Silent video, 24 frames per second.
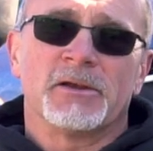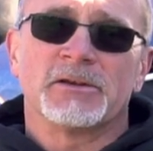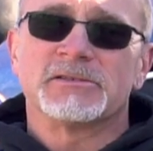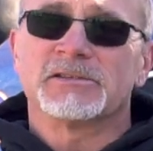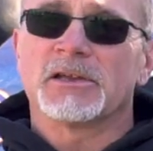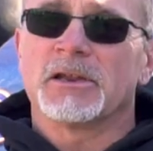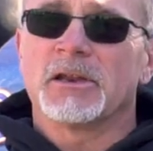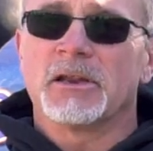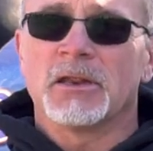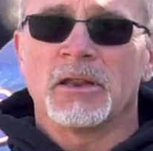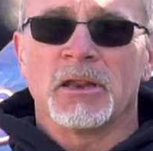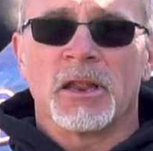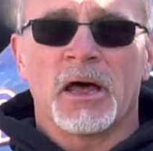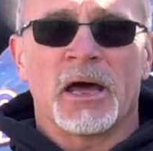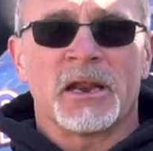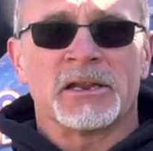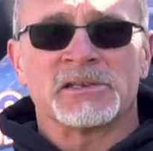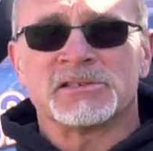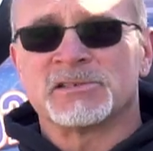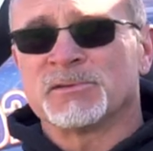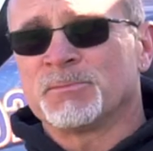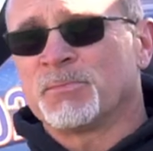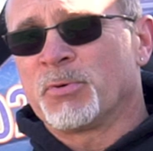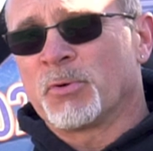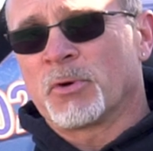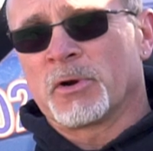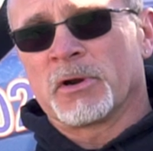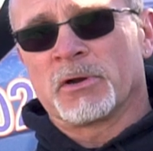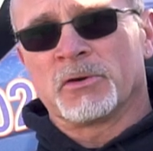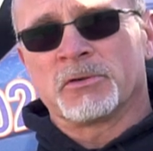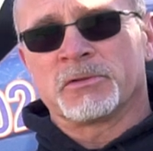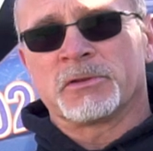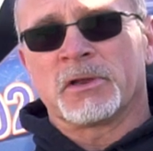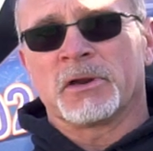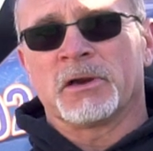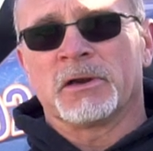There's a lot of support
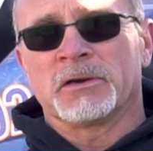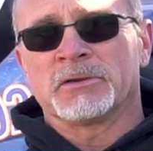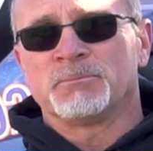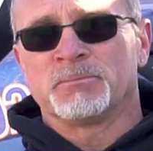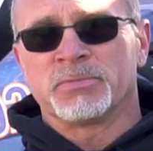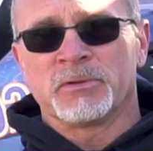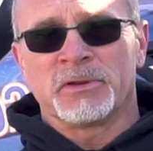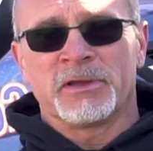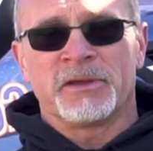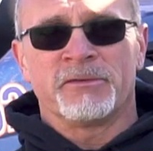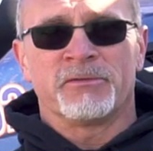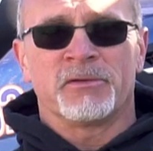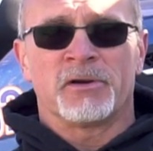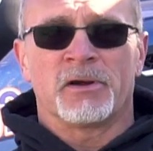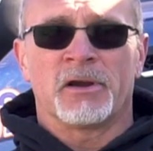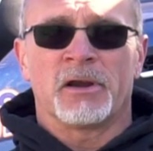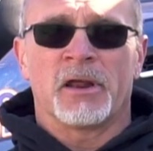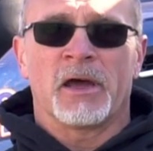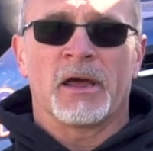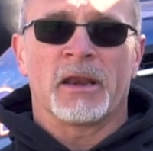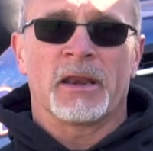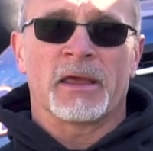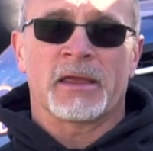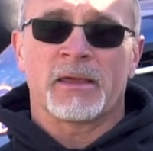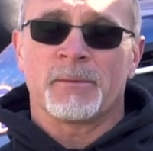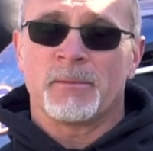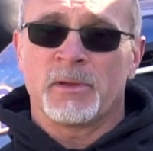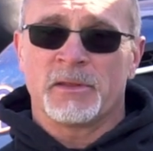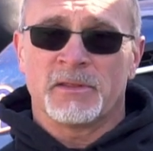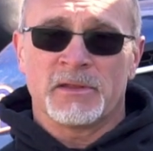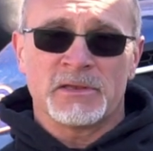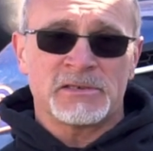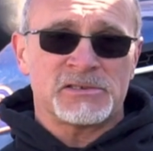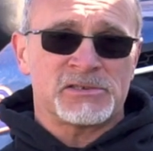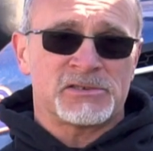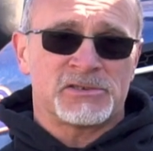out there, believe it or not. Like, I mean,
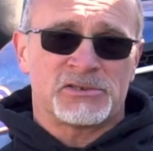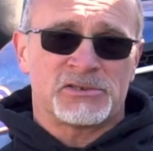this